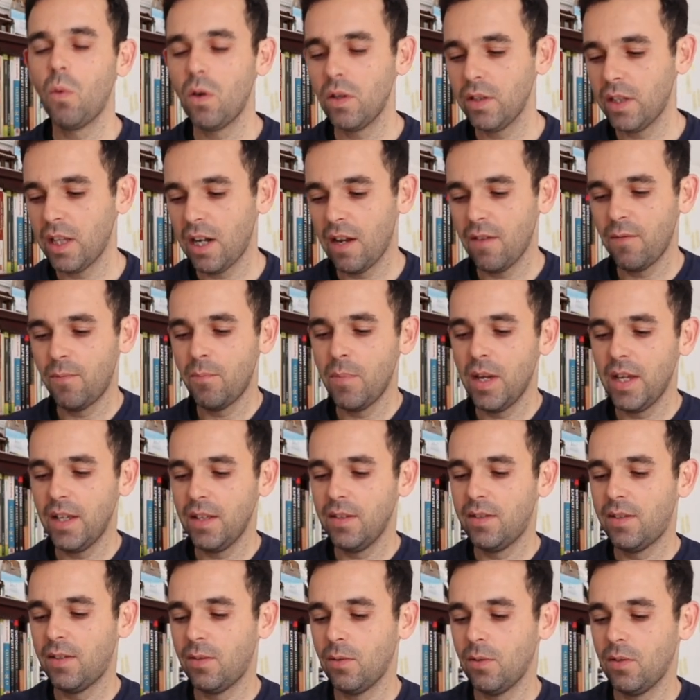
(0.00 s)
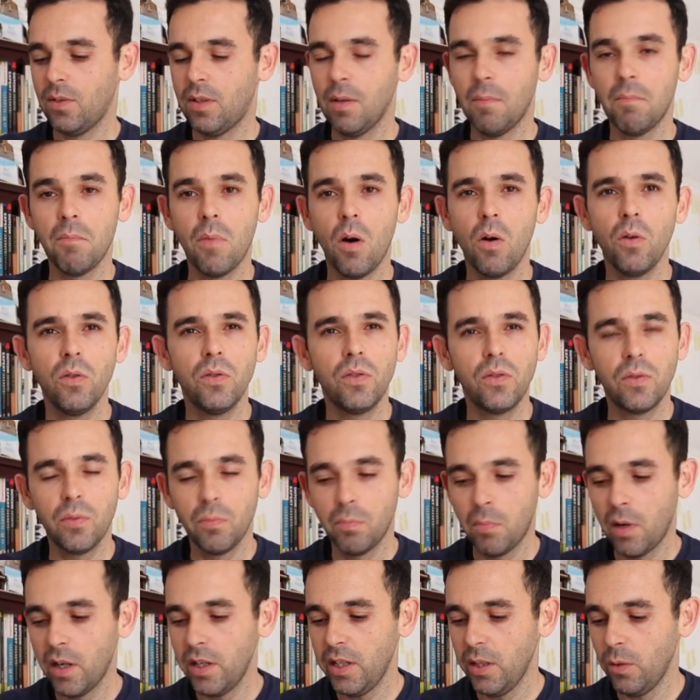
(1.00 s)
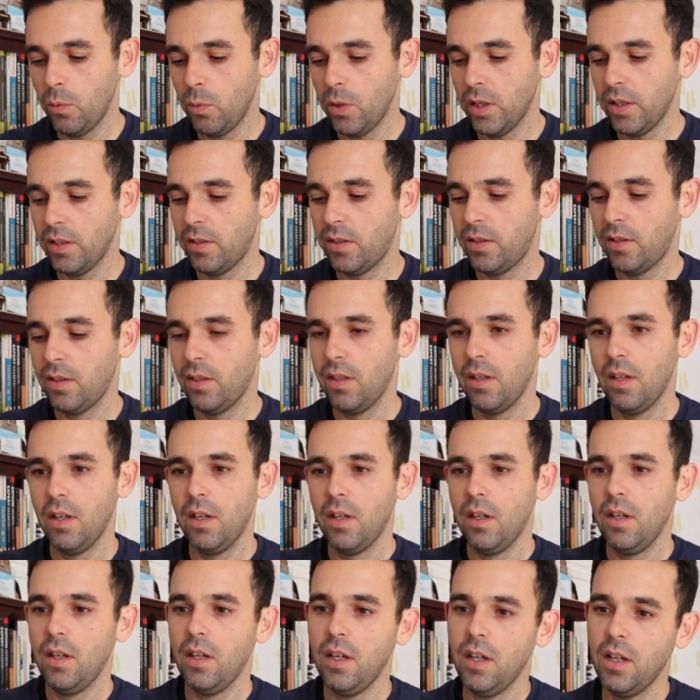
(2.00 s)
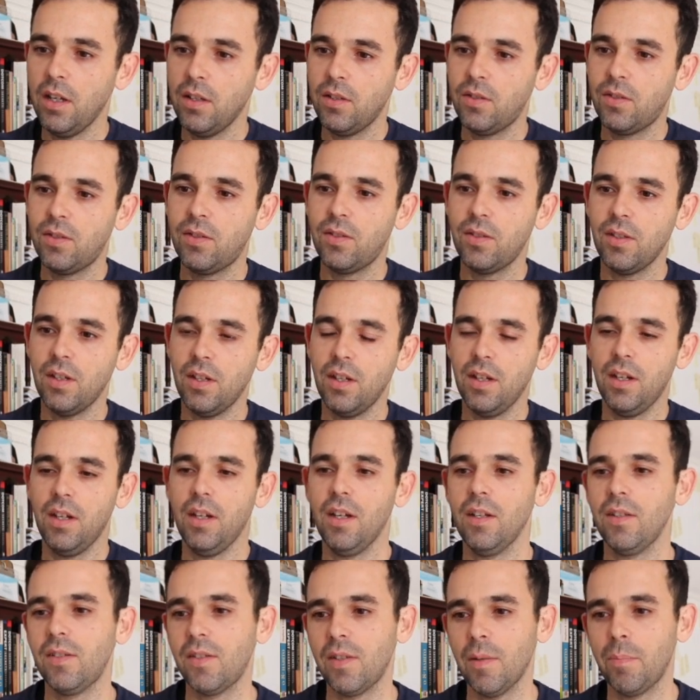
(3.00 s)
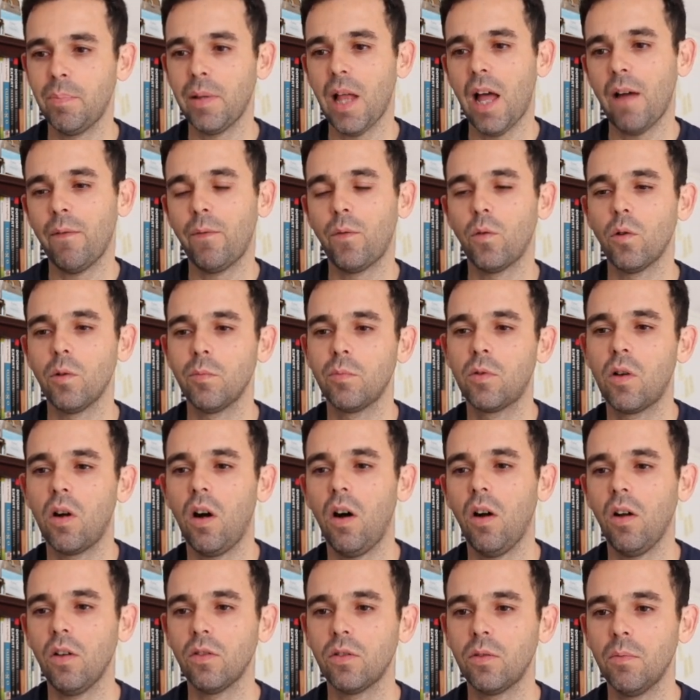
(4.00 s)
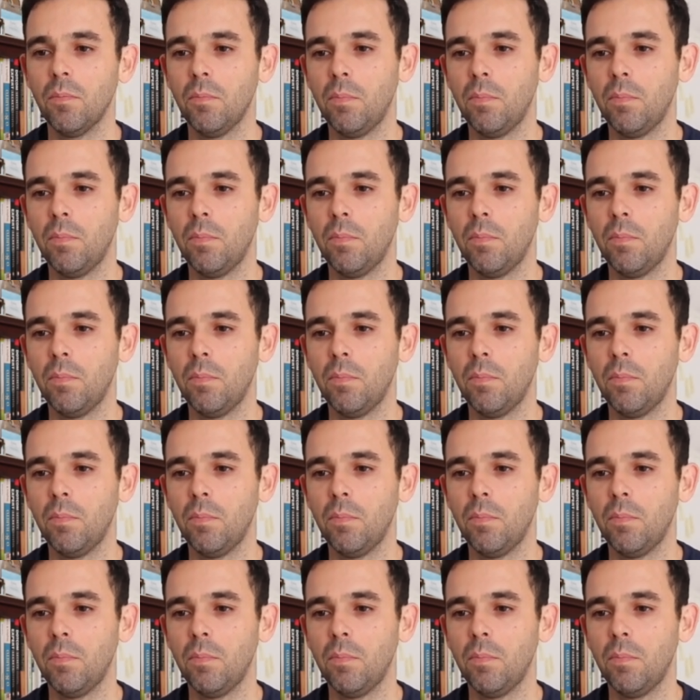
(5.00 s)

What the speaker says: one that I've made the most money with, it's a platform called